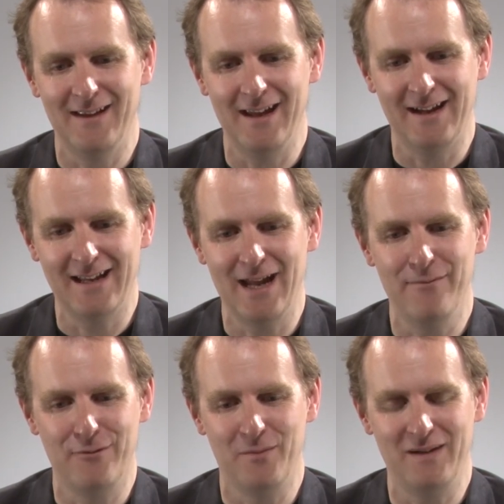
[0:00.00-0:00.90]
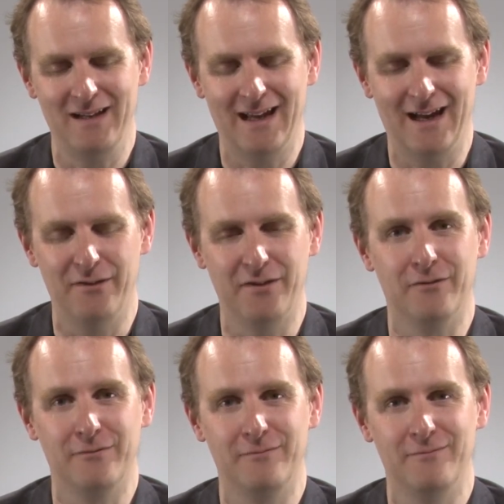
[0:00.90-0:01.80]
it came for me out
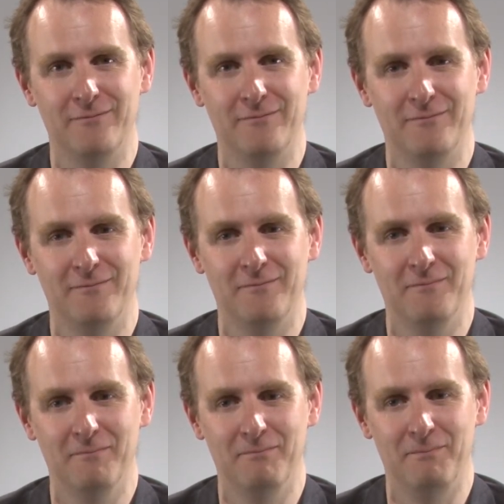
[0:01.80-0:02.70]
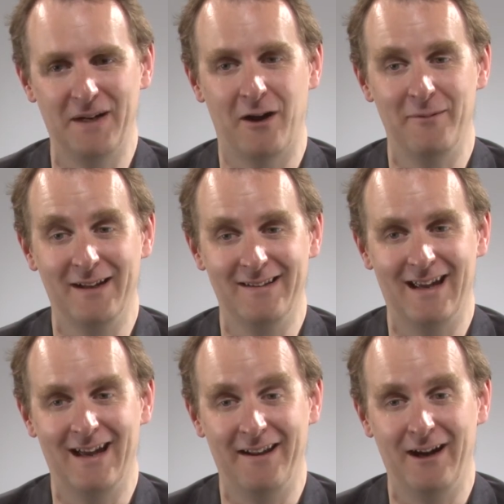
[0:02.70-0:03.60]
of becoming a
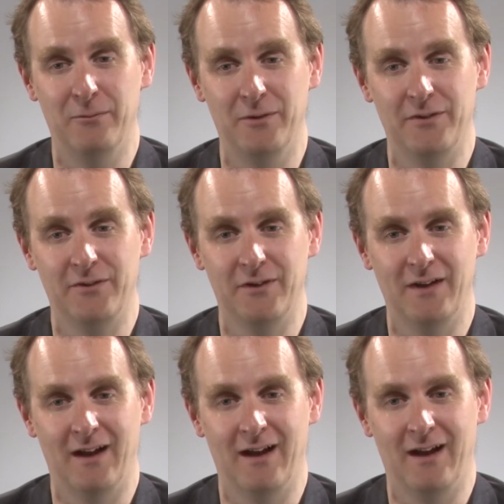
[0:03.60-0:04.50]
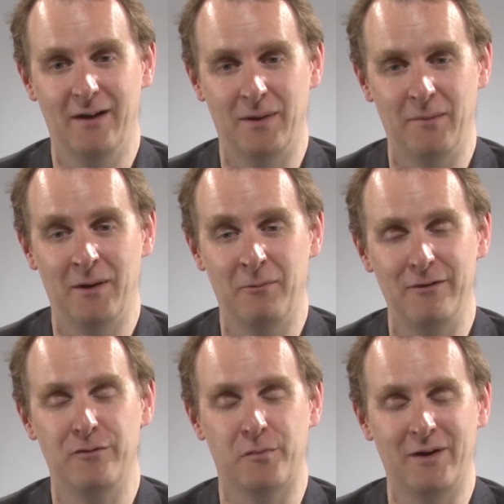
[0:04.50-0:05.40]
dad. I was my
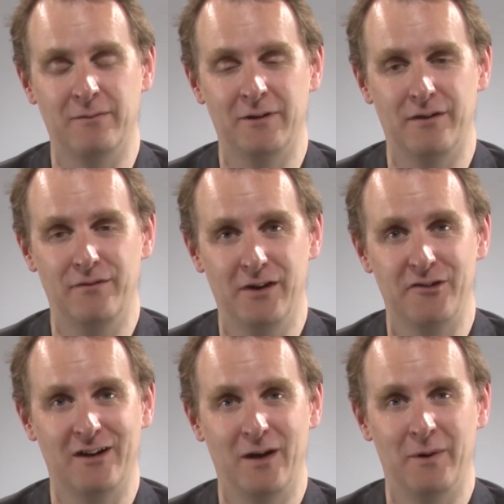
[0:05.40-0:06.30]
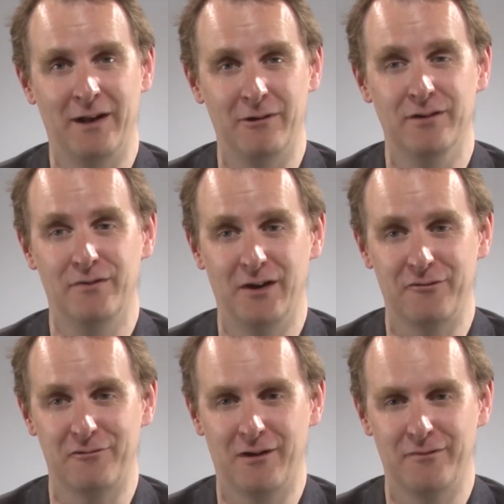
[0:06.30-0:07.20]
wife was pregnant with our first child when I wrote the
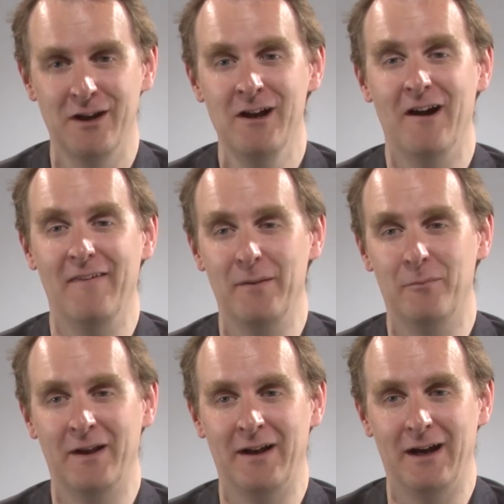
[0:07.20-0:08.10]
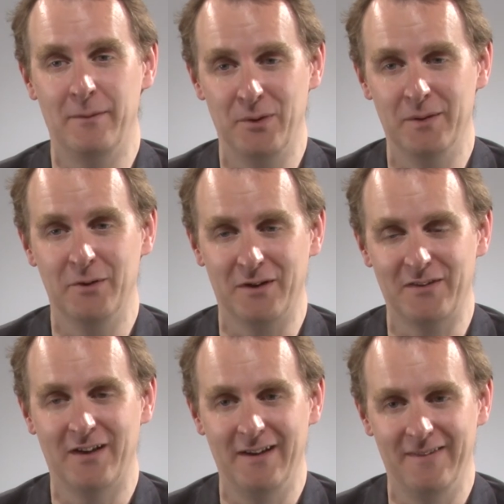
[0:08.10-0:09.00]
first draft, and then when I put the book
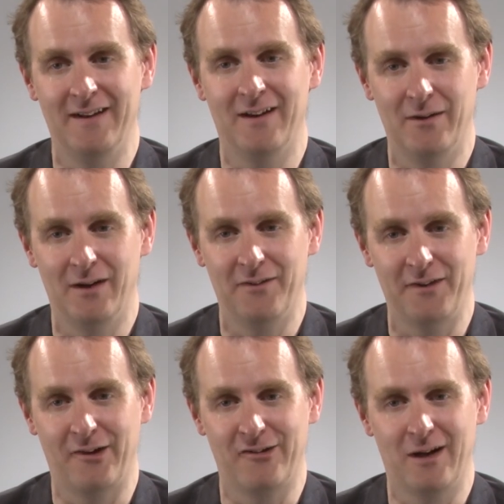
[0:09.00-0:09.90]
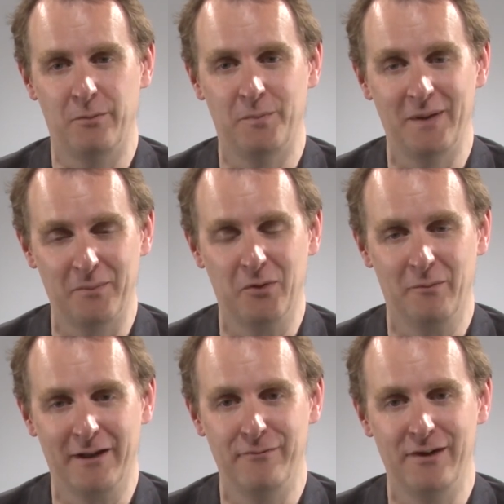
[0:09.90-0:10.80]
aside, and then our second child was being born
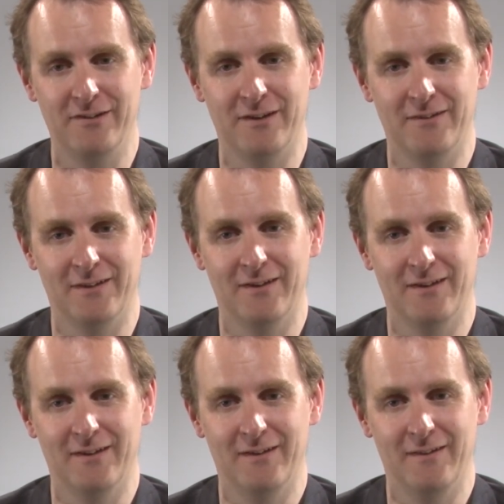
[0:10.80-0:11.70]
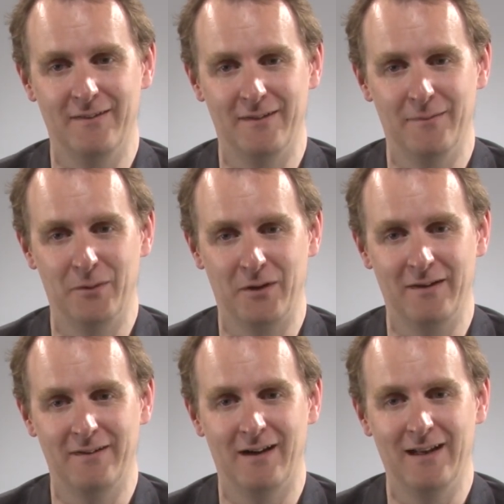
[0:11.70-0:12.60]
when I finished the book
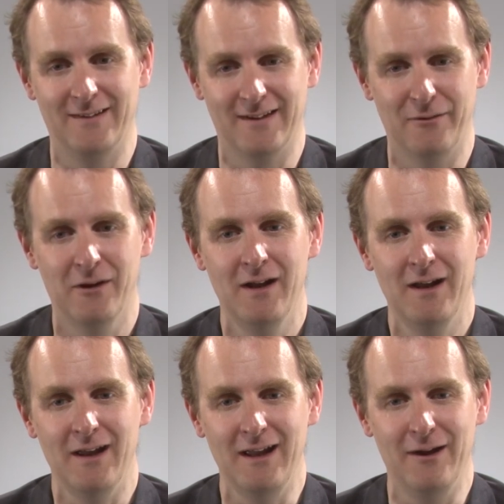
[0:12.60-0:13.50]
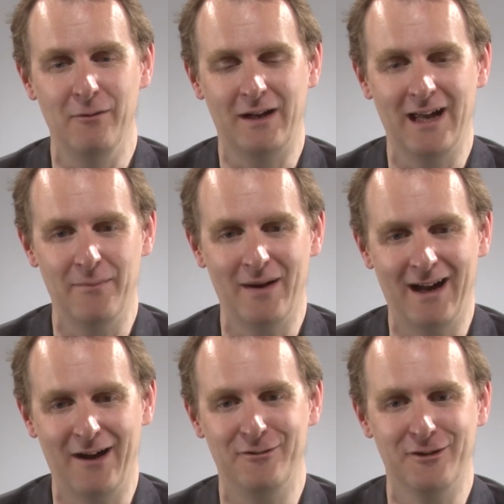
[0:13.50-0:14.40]
entirely. So it came
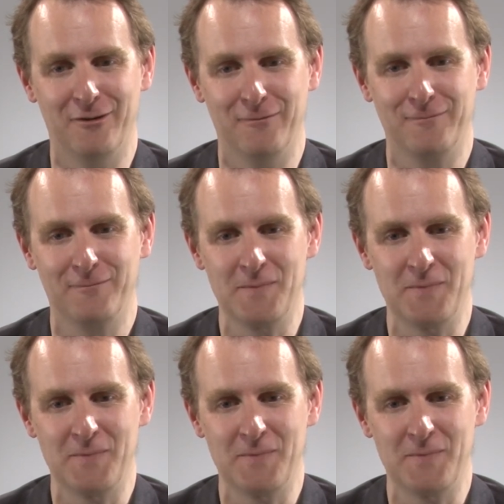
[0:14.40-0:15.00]
out of